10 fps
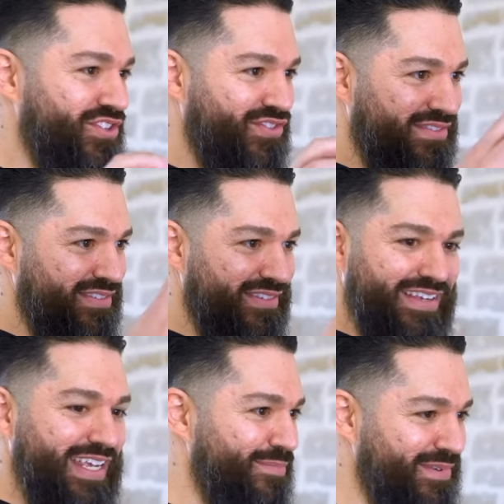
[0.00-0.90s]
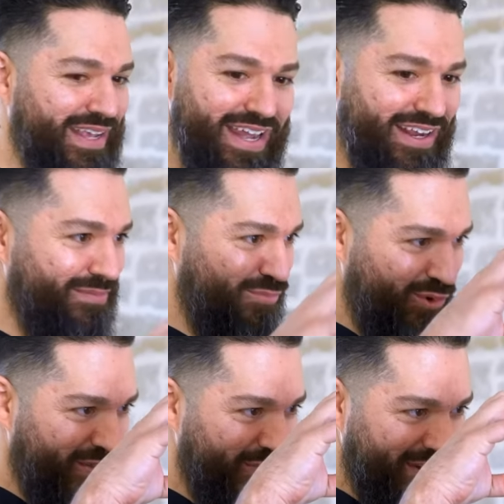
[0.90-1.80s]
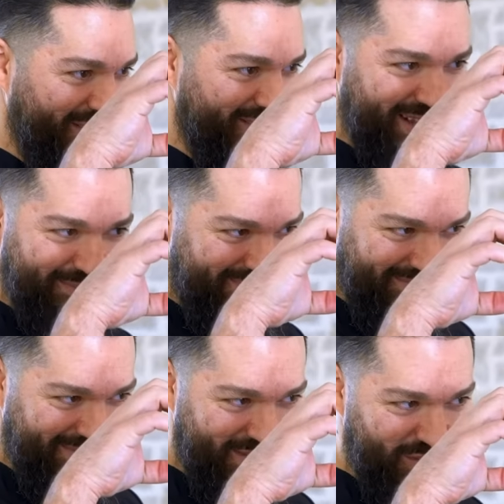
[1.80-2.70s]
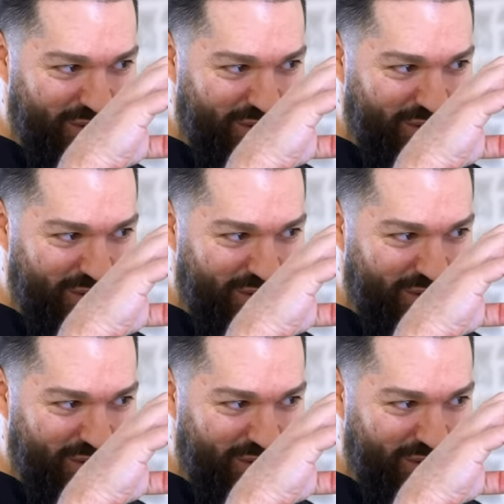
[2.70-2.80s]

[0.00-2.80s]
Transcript: just Stretching. keep getting more arthritic over time because gotcha.